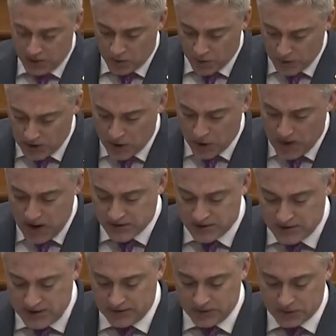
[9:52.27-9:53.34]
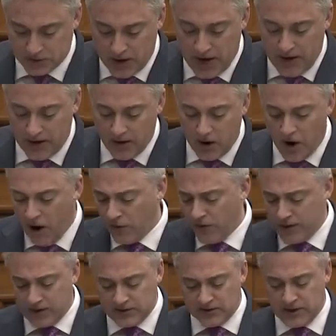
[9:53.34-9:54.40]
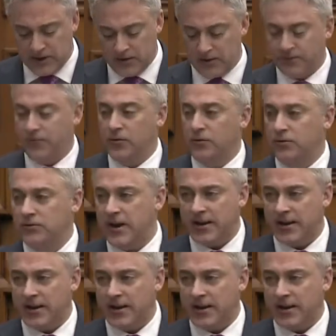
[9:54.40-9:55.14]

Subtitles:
We don't hesitate to try all the exciting foods,